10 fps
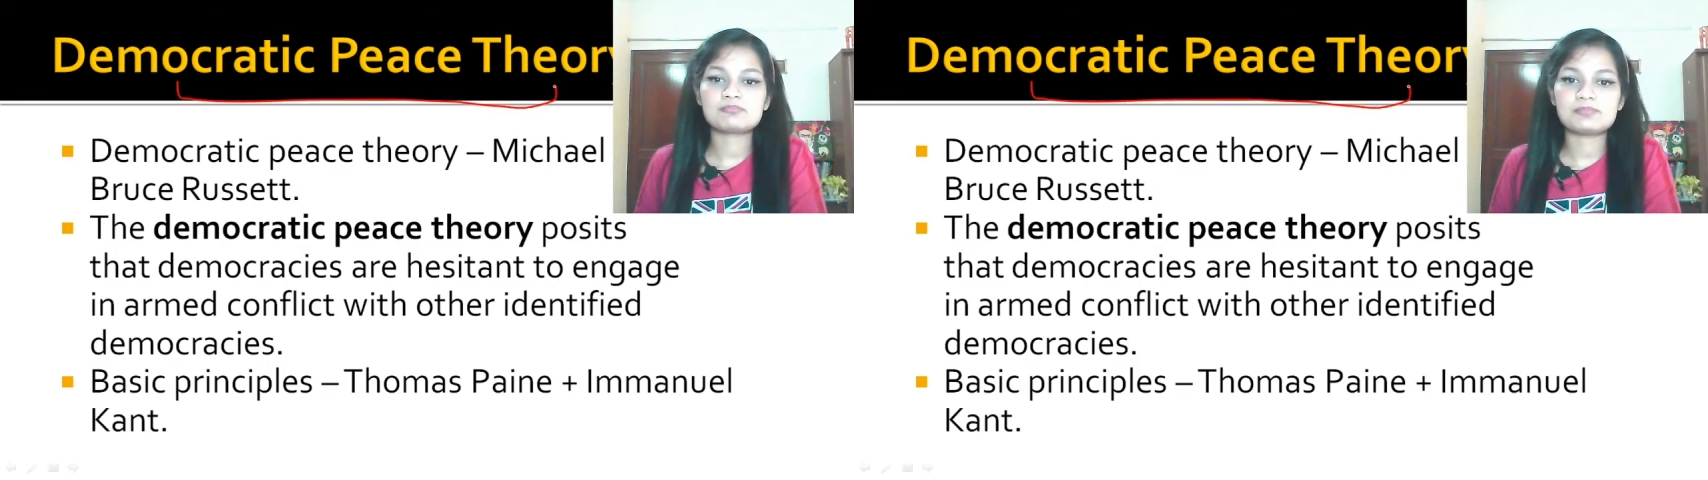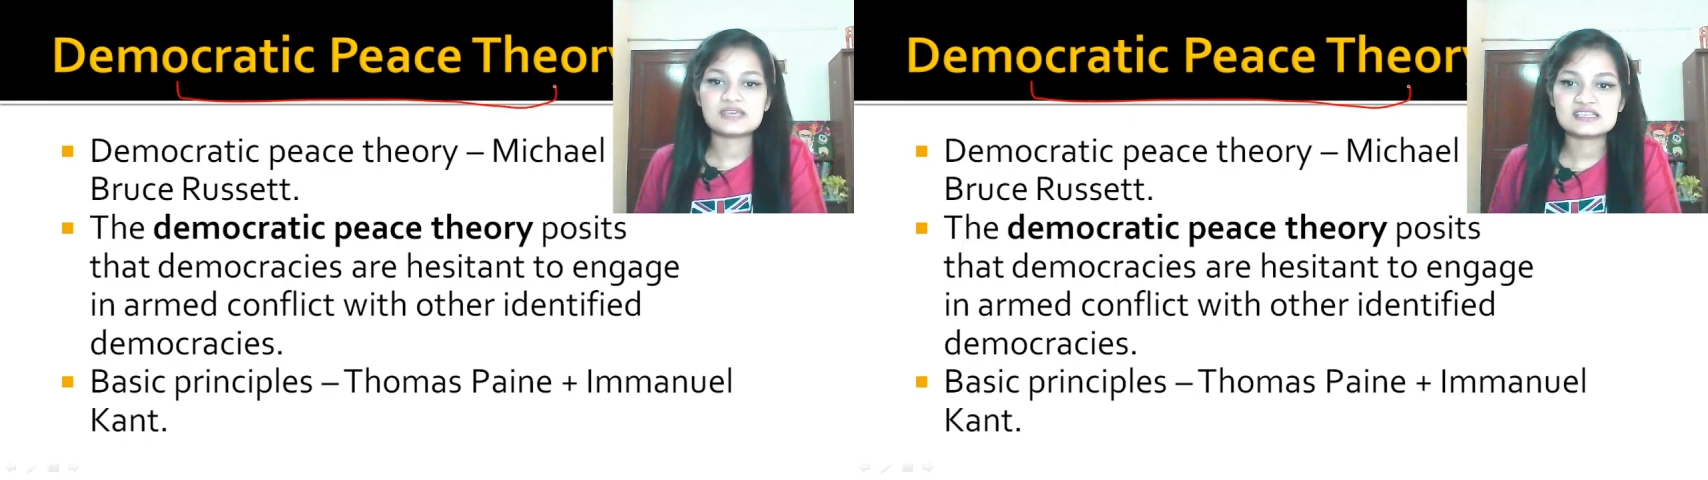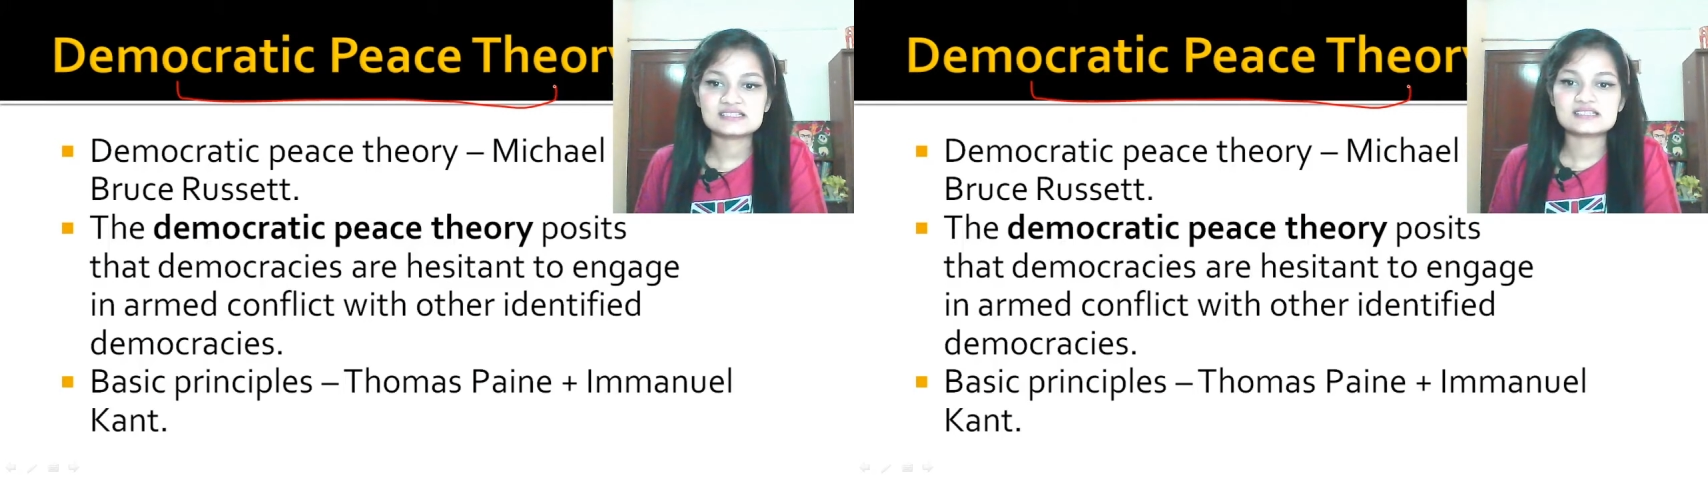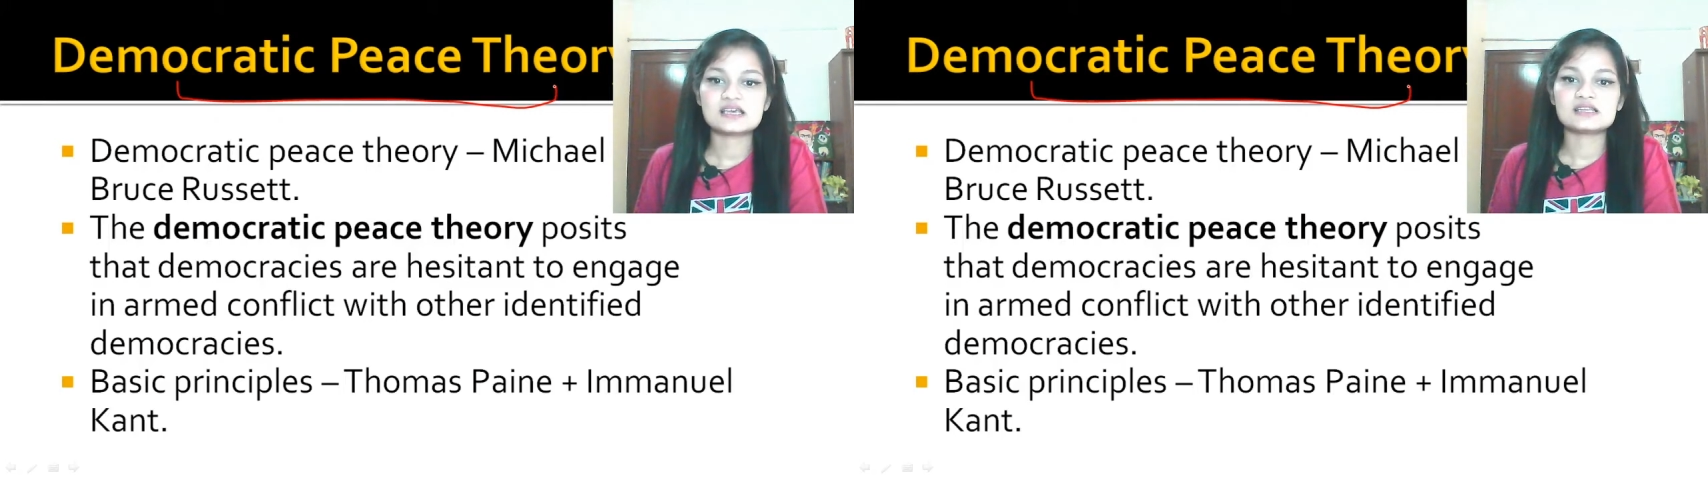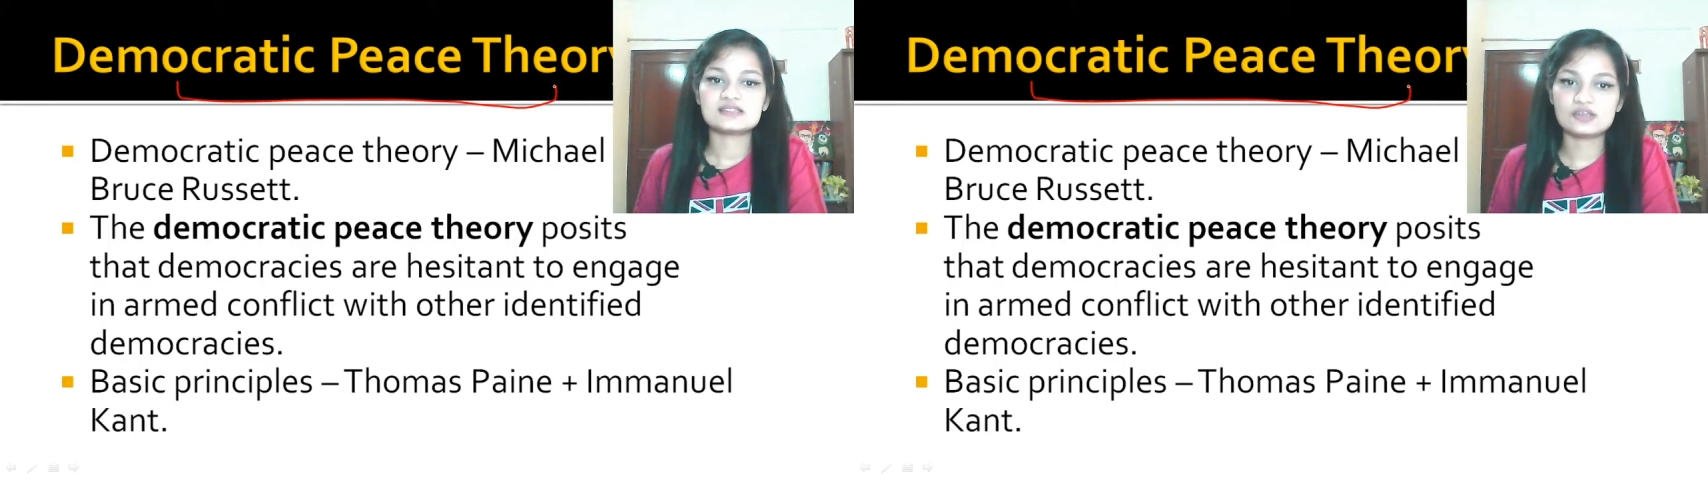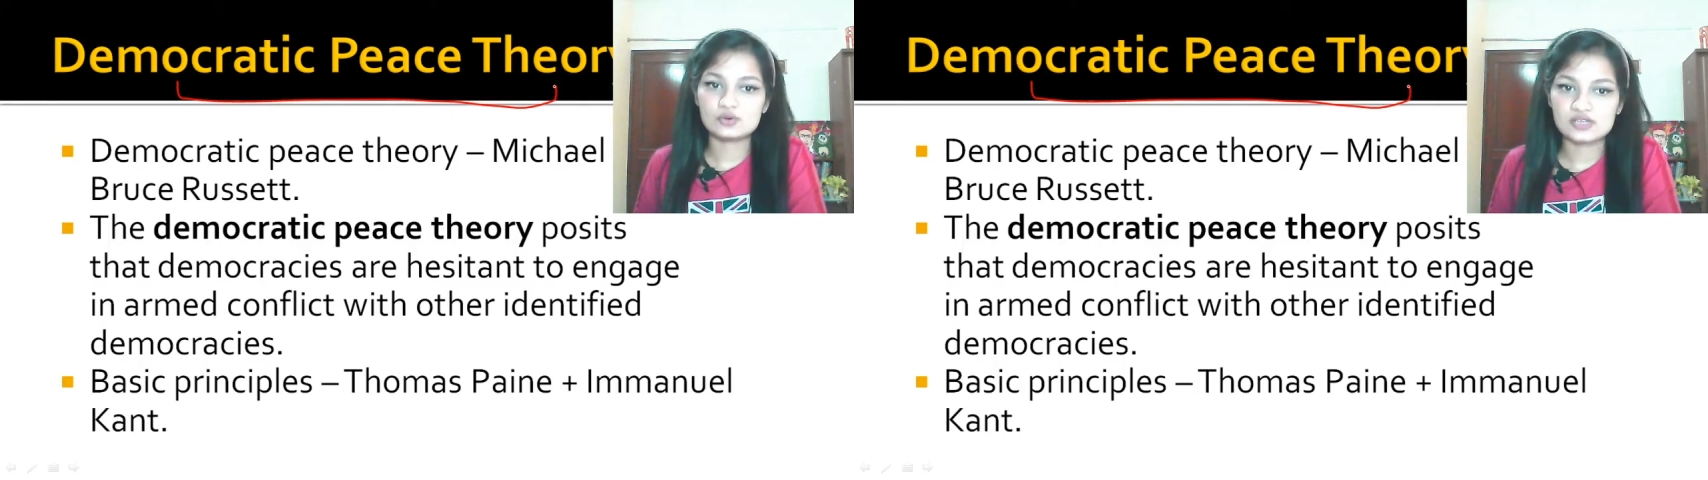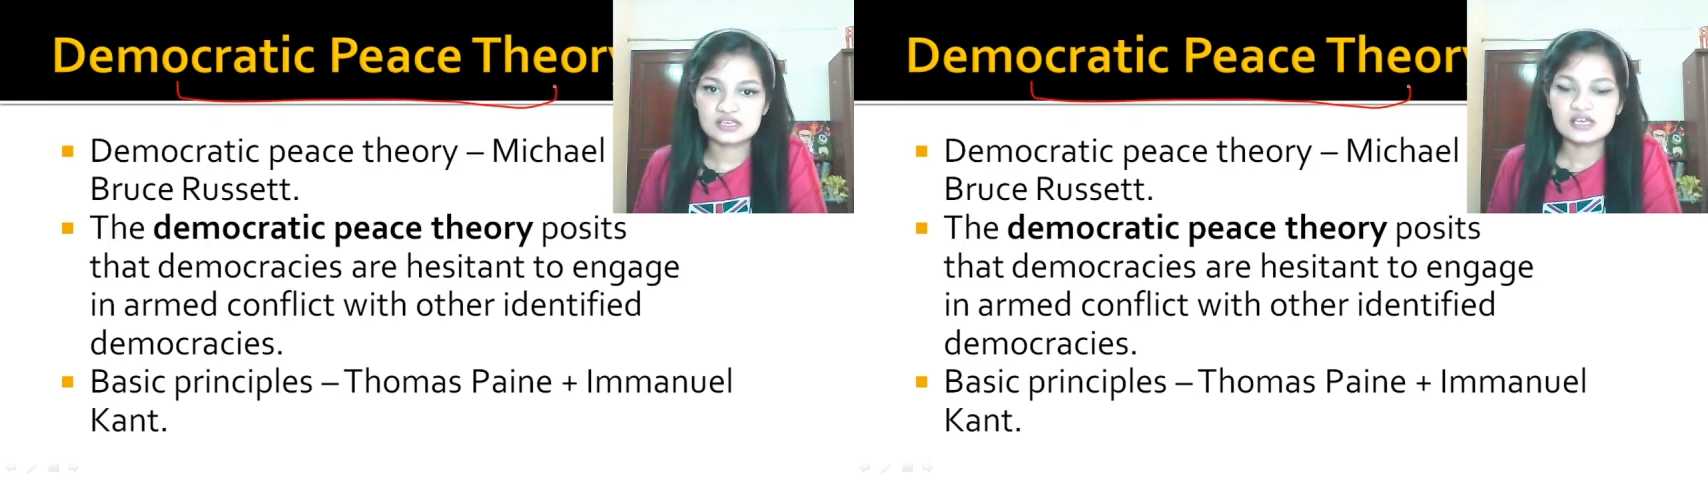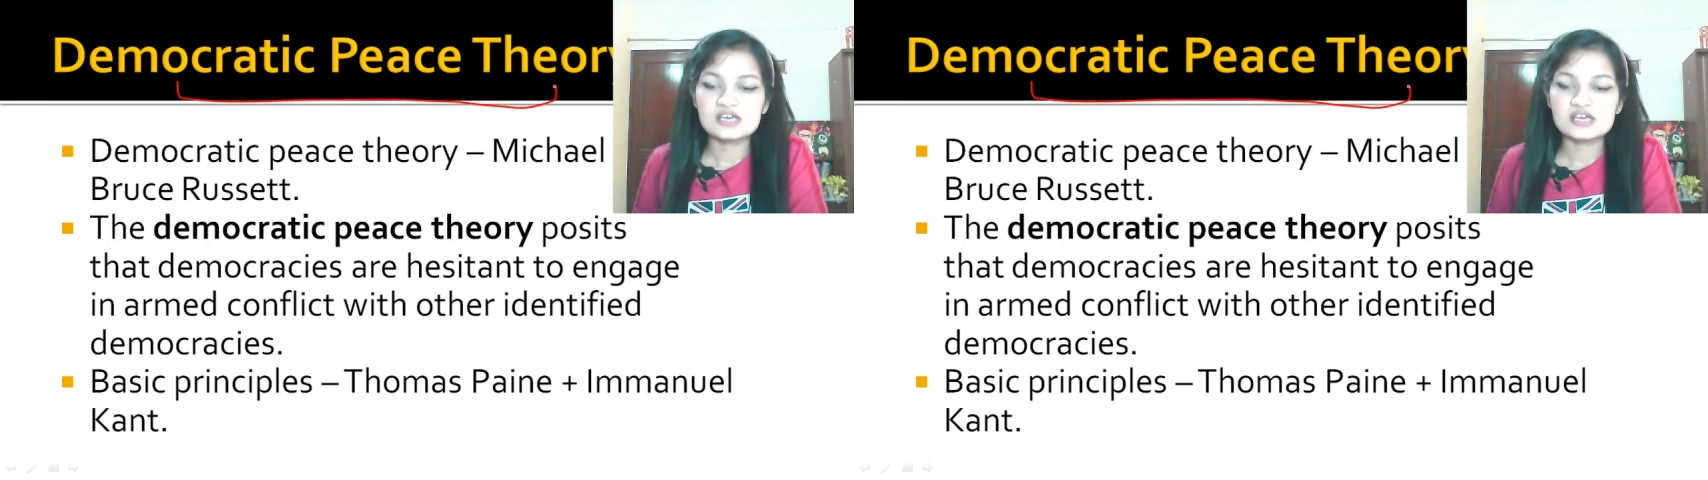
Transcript: peace theory.